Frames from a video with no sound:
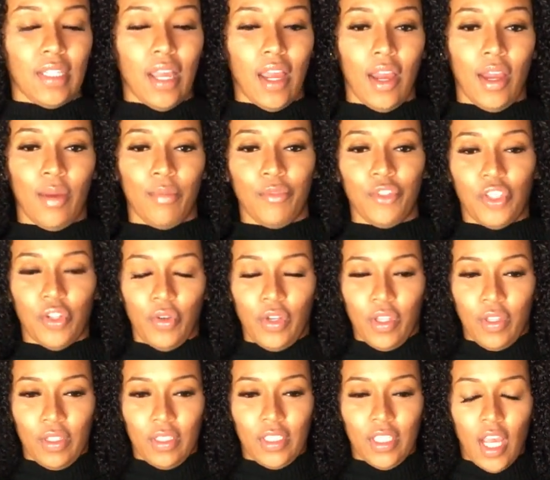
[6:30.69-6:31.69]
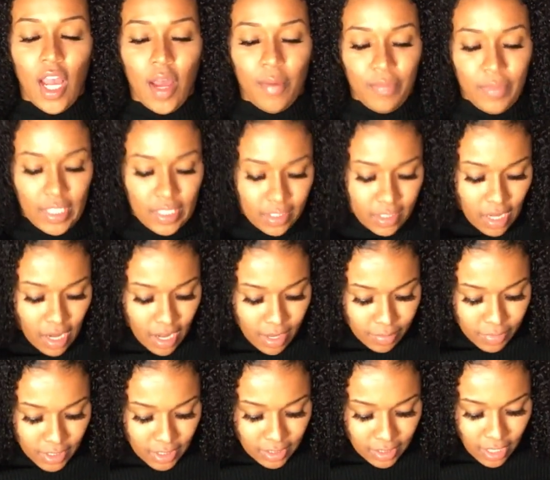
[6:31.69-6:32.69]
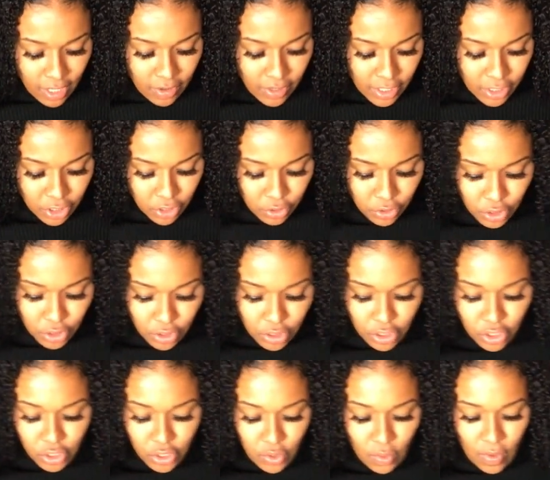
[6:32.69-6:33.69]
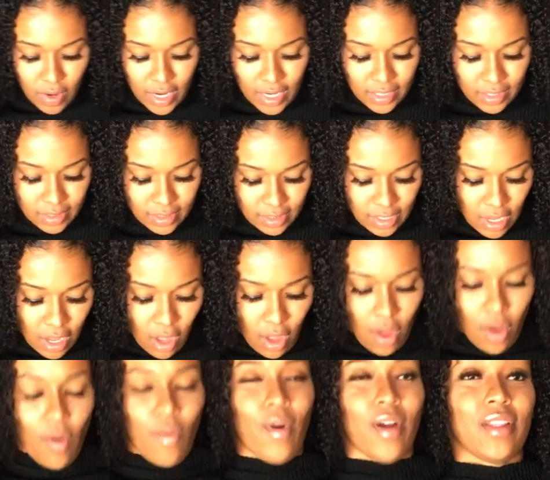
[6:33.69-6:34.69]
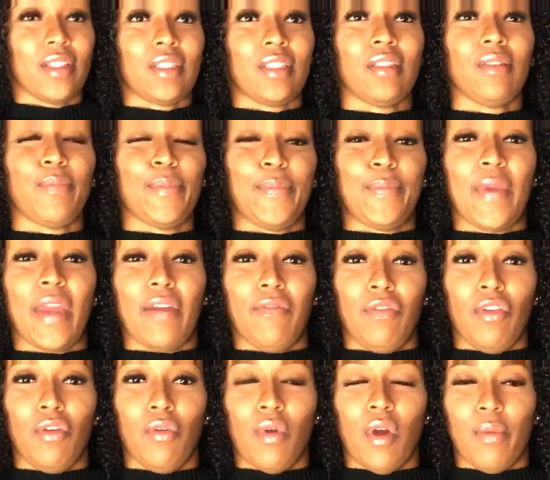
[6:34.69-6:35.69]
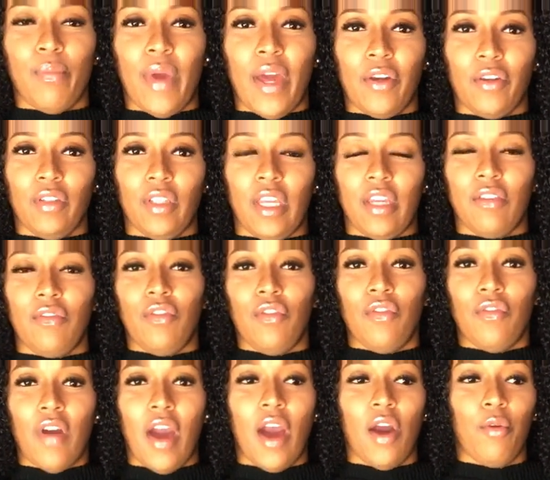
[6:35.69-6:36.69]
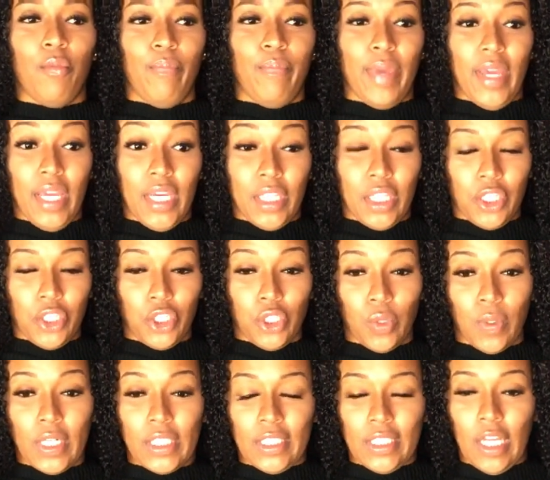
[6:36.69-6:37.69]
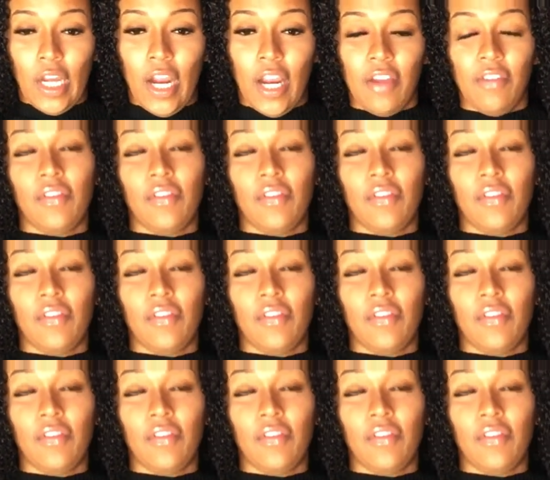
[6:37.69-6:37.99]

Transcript: I'm showing you the top this time since I already showed you the shorts. Well, this will give you a better like view of how big the shorts are.